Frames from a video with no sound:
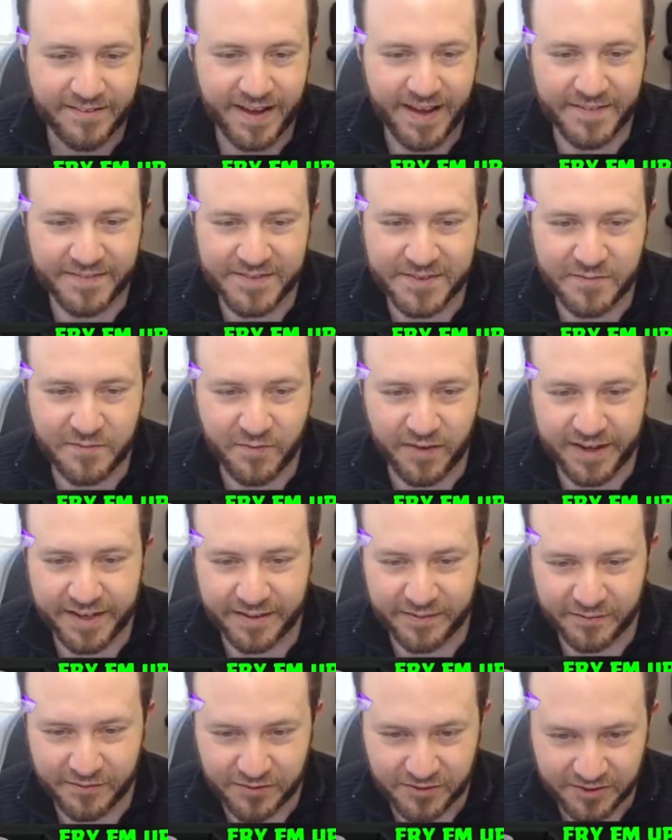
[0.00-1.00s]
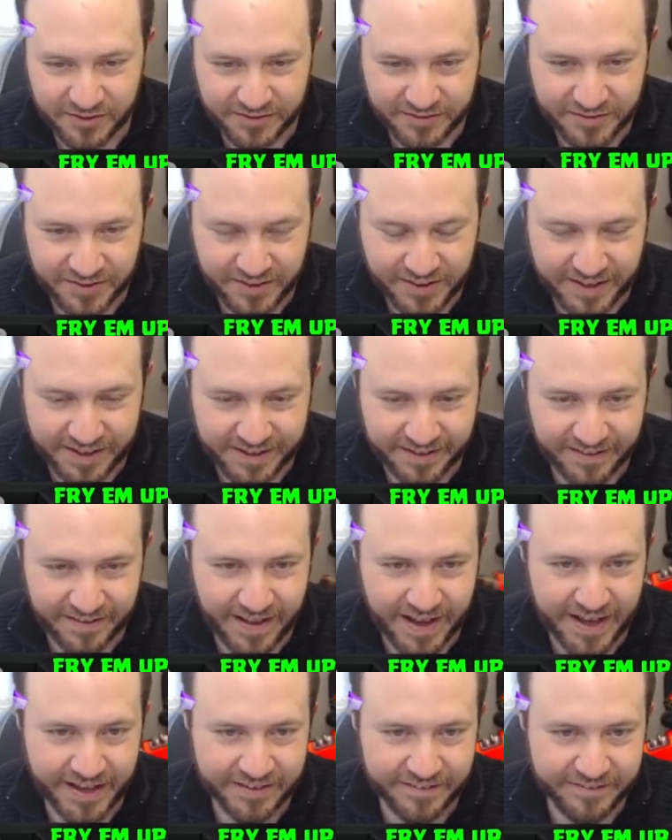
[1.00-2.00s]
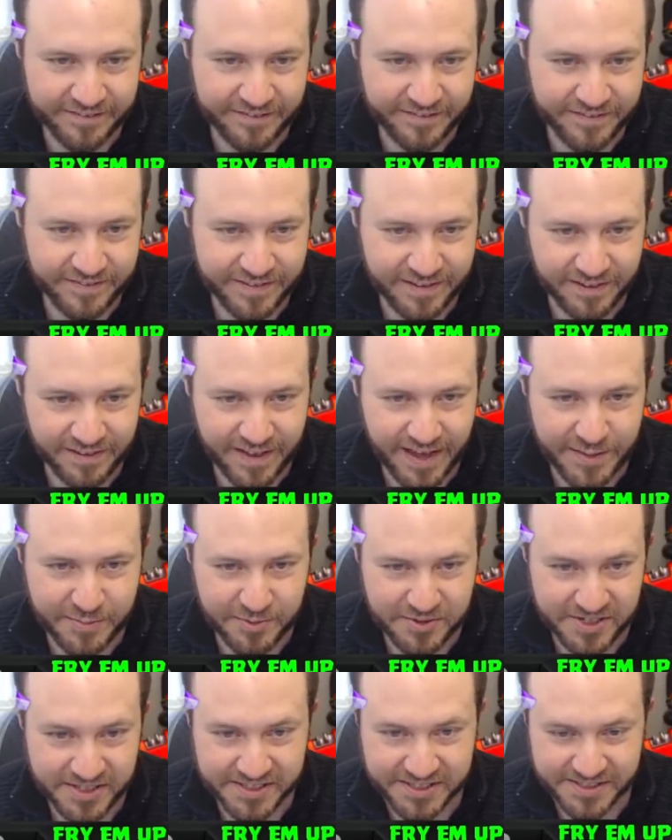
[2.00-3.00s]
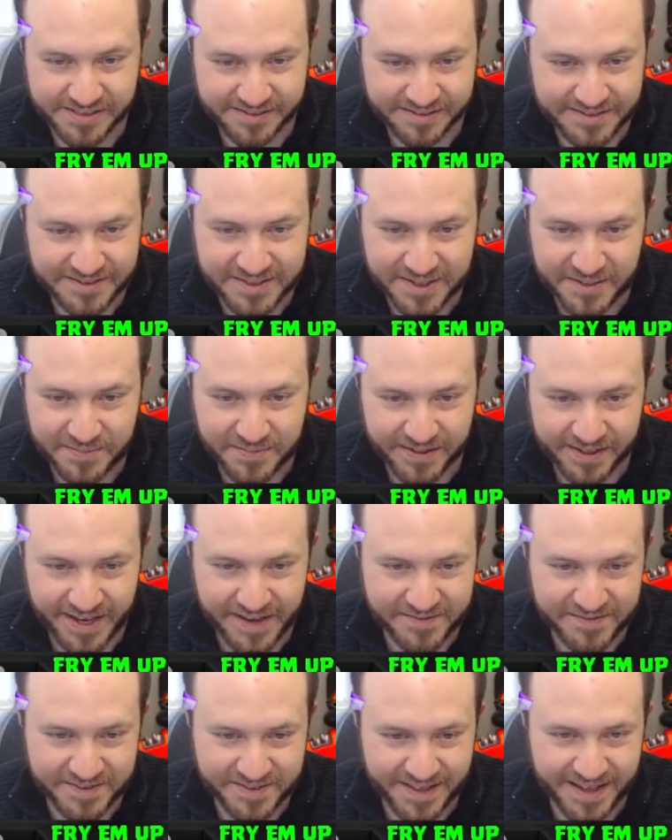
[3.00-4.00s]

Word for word: we have to invite him for, for like a live collaboration or something after